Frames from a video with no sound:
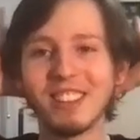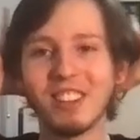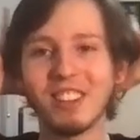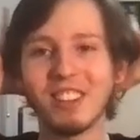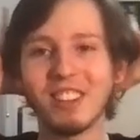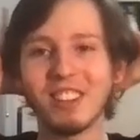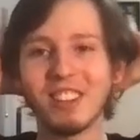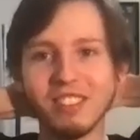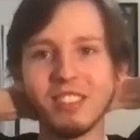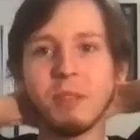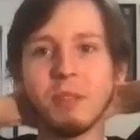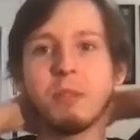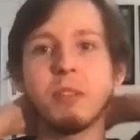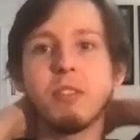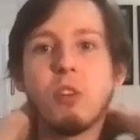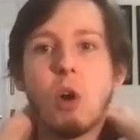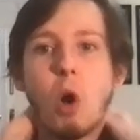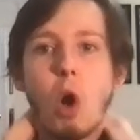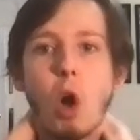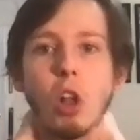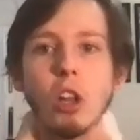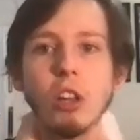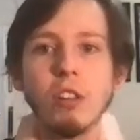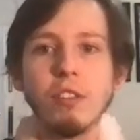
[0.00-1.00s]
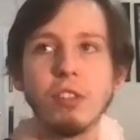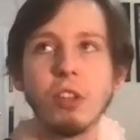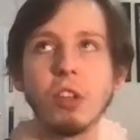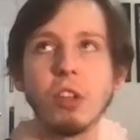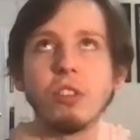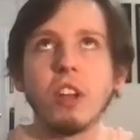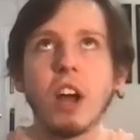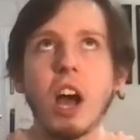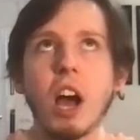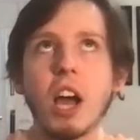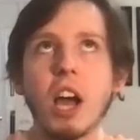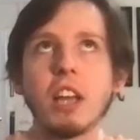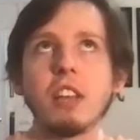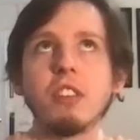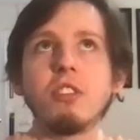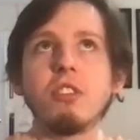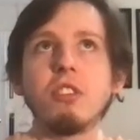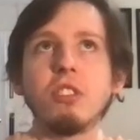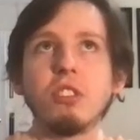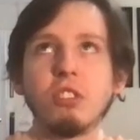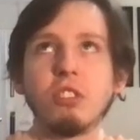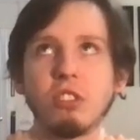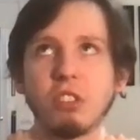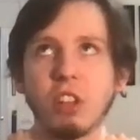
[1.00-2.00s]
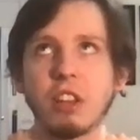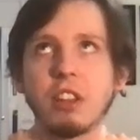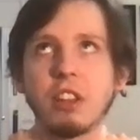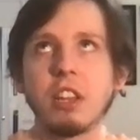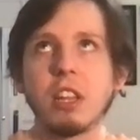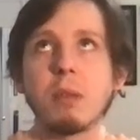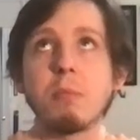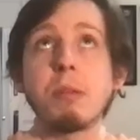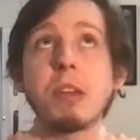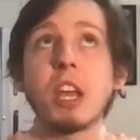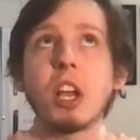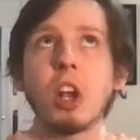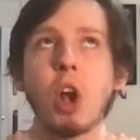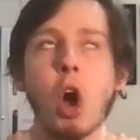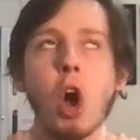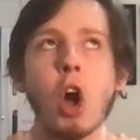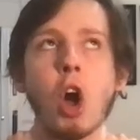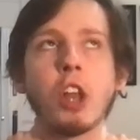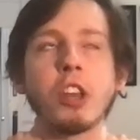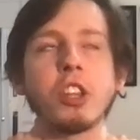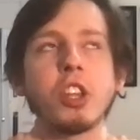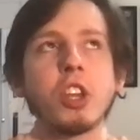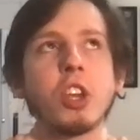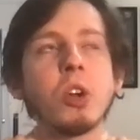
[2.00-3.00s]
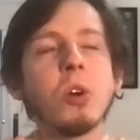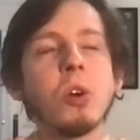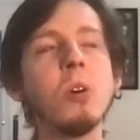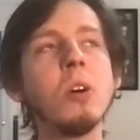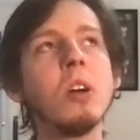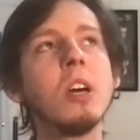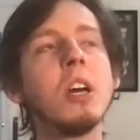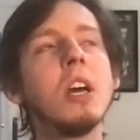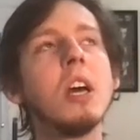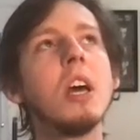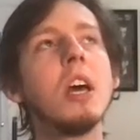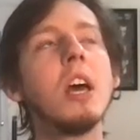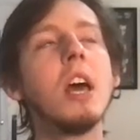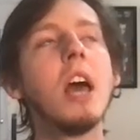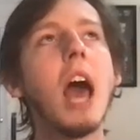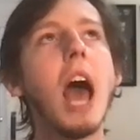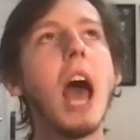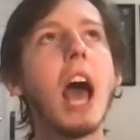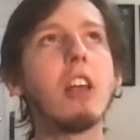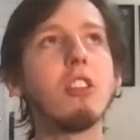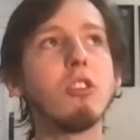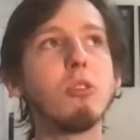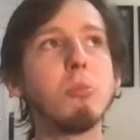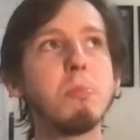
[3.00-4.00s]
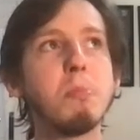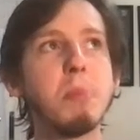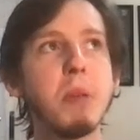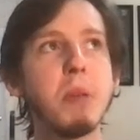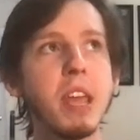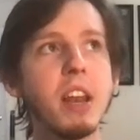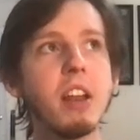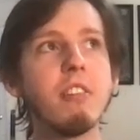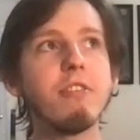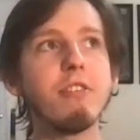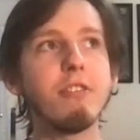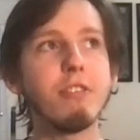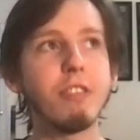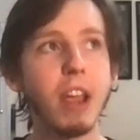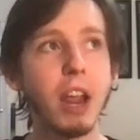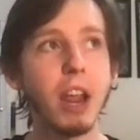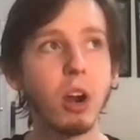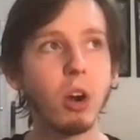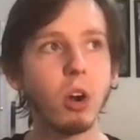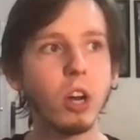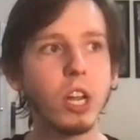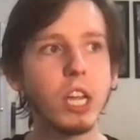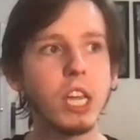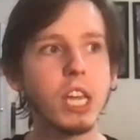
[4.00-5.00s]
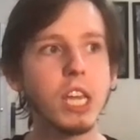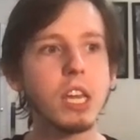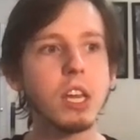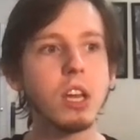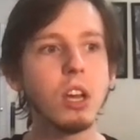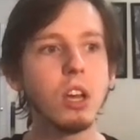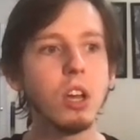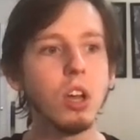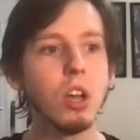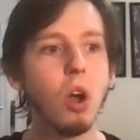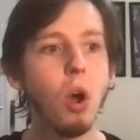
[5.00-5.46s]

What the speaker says: the concept of all of those eyes just suddenly being on you has been a very